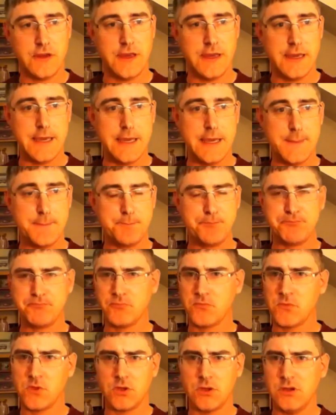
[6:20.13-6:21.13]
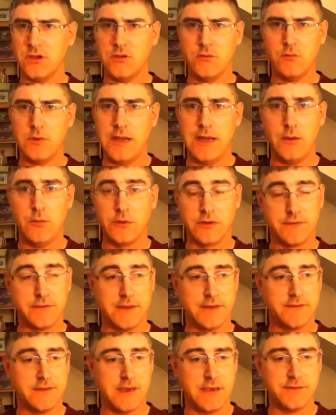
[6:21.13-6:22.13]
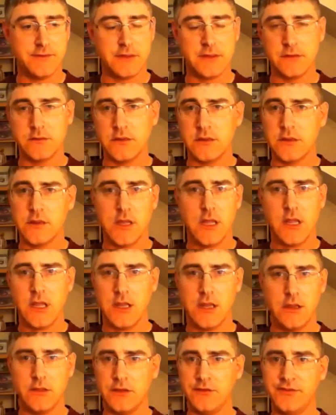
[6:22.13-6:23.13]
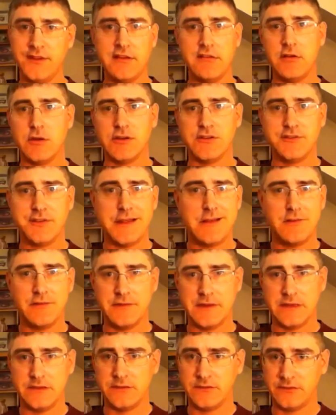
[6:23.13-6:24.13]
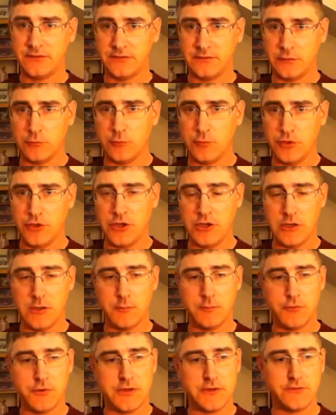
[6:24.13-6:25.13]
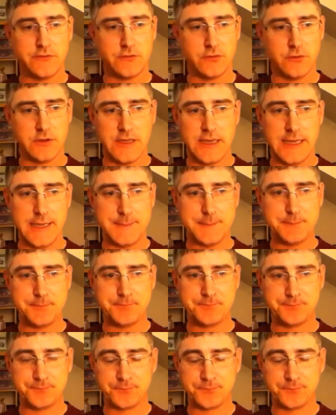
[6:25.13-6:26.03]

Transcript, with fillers: Uh, wow, it's fantastic. The the zero itself is superb, but he's done a